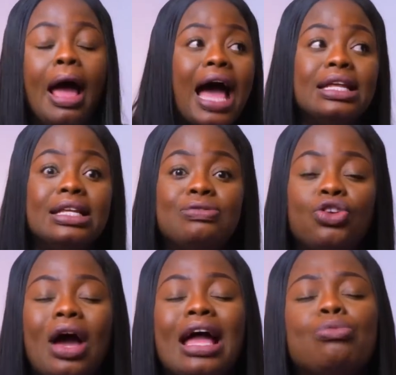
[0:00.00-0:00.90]
And in this
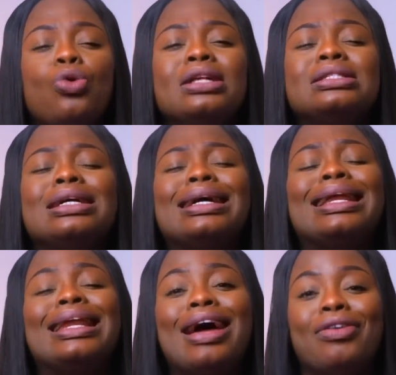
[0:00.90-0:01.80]
video, I am going to
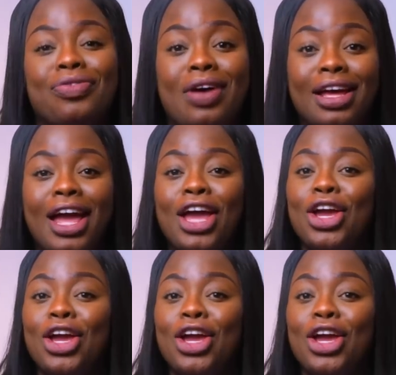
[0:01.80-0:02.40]
clarify.